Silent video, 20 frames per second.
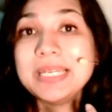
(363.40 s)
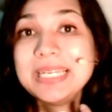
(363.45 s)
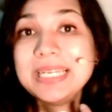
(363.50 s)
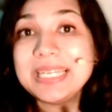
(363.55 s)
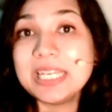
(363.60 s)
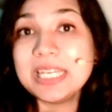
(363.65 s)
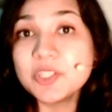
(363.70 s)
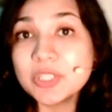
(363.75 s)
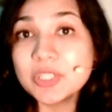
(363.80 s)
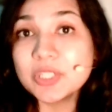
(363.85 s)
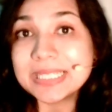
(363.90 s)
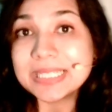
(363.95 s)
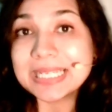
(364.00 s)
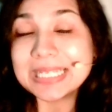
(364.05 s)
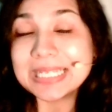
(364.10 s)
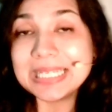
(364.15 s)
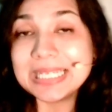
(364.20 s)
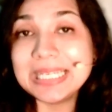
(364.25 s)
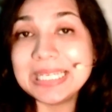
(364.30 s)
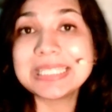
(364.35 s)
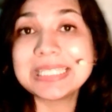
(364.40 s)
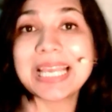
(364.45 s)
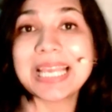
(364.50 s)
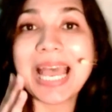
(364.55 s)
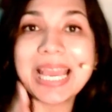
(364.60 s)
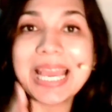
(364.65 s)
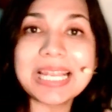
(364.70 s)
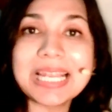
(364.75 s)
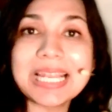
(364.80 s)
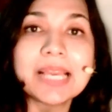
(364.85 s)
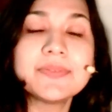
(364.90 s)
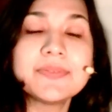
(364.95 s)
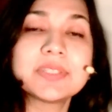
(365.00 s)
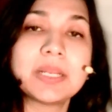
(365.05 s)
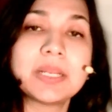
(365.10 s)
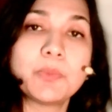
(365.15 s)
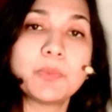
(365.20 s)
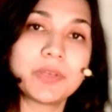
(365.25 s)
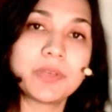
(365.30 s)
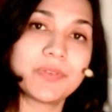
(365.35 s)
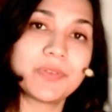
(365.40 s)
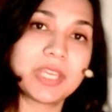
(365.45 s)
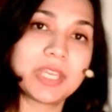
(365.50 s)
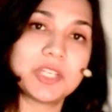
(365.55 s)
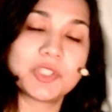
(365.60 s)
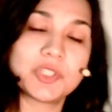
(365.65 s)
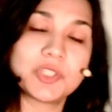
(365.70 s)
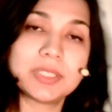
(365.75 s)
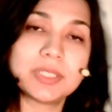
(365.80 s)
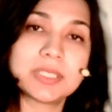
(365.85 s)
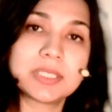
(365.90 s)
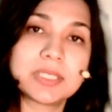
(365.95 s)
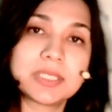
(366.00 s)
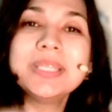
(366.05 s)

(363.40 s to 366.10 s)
meditation techniques, and lifestyle modifications.